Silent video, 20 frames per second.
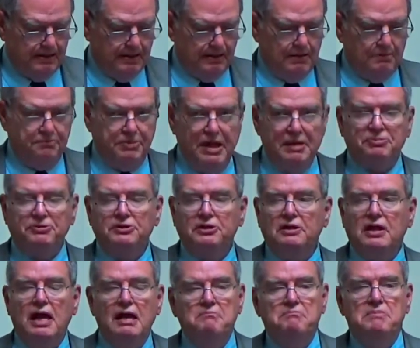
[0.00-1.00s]
People
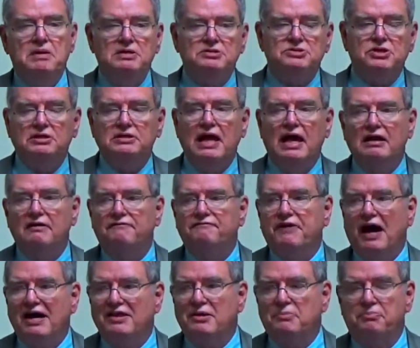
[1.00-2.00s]
today
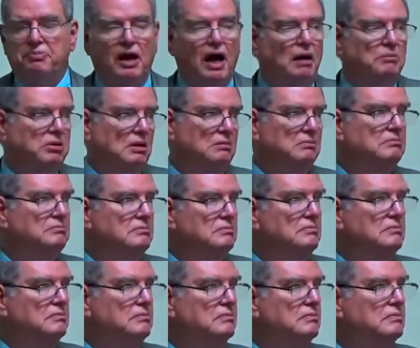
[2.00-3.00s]
misidentify the problem.
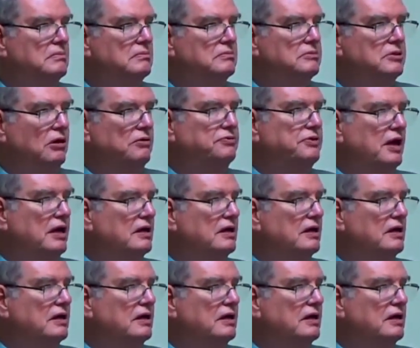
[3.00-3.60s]
don't they?